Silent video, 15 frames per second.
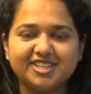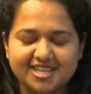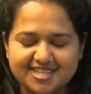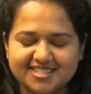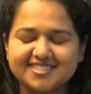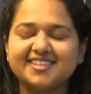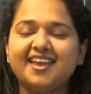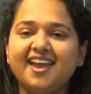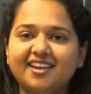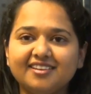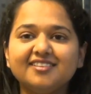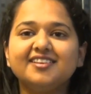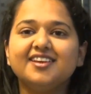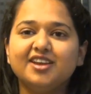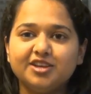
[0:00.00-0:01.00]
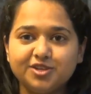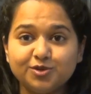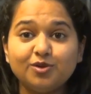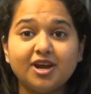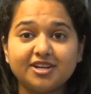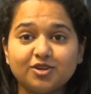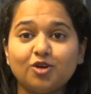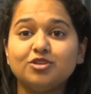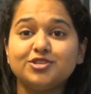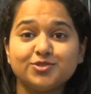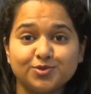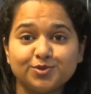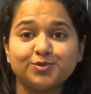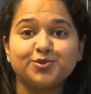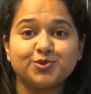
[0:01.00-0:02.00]
Yes, and you had
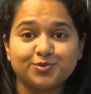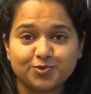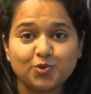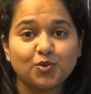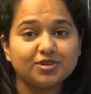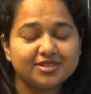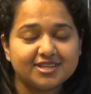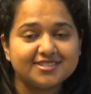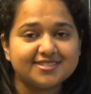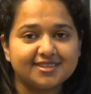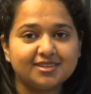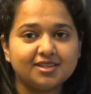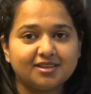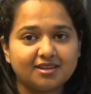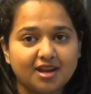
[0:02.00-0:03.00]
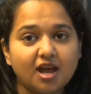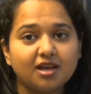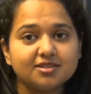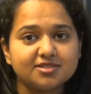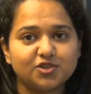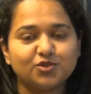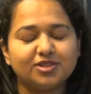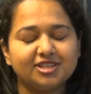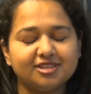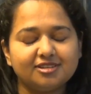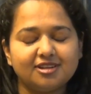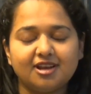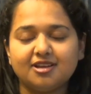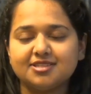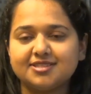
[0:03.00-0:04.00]
also told us in the class, during the
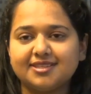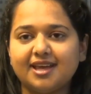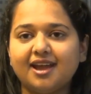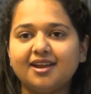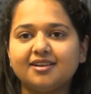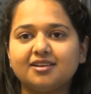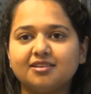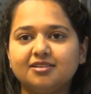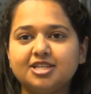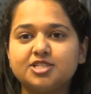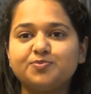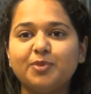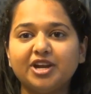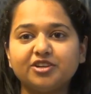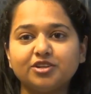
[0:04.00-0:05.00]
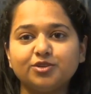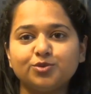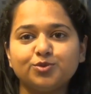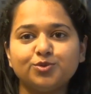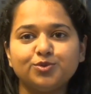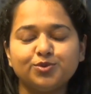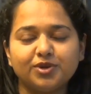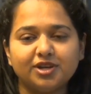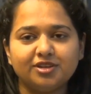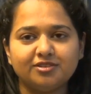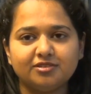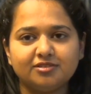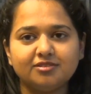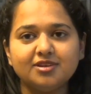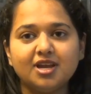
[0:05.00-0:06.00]
class, that it's better to
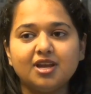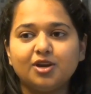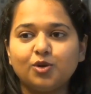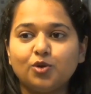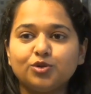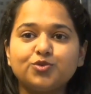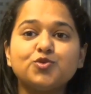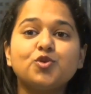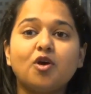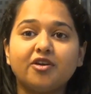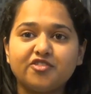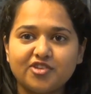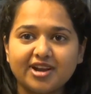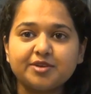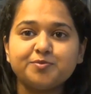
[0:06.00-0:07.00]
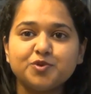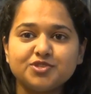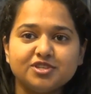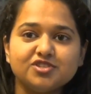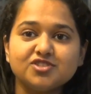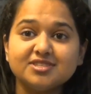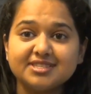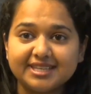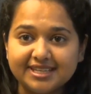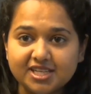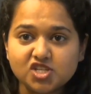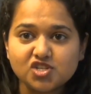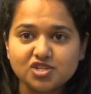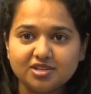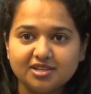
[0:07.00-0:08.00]
go through contract positions
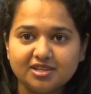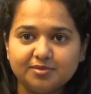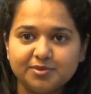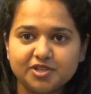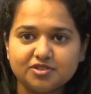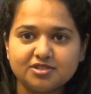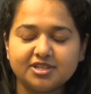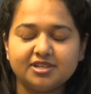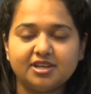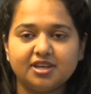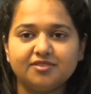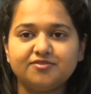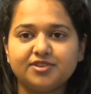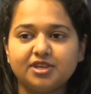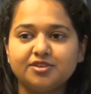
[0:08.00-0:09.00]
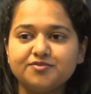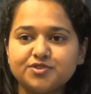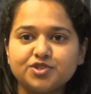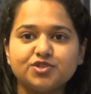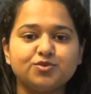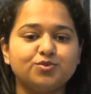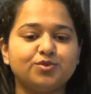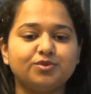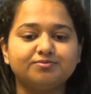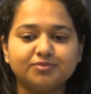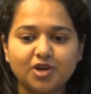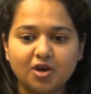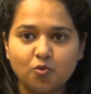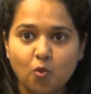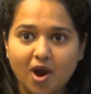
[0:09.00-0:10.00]
initially because it gives you
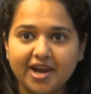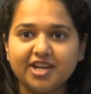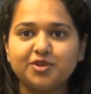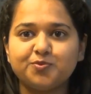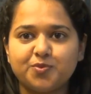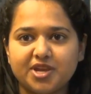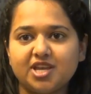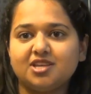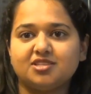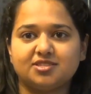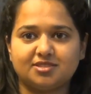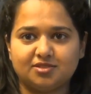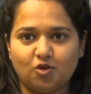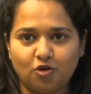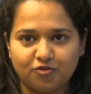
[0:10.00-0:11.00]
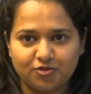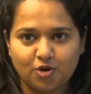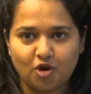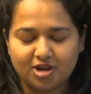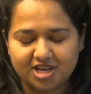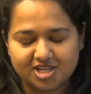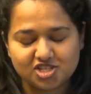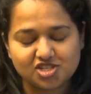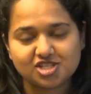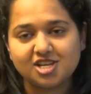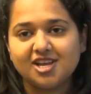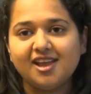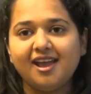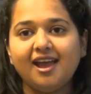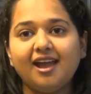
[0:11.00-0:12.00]
a wide base of knowledge
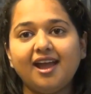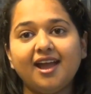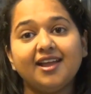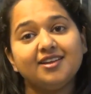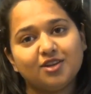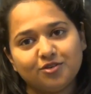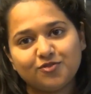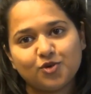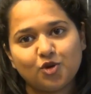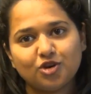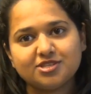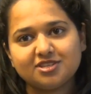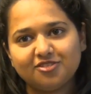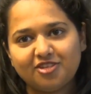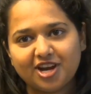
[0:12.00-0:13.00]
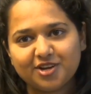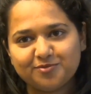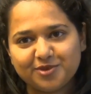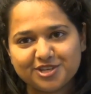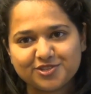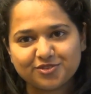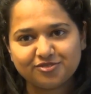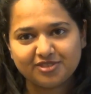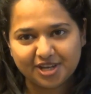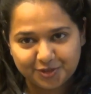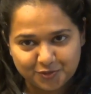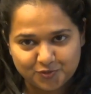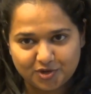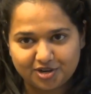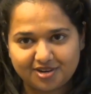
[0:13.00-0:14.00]
and of course a wide base of
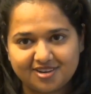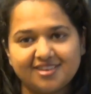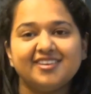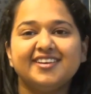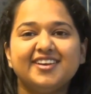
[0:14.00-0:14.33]
network.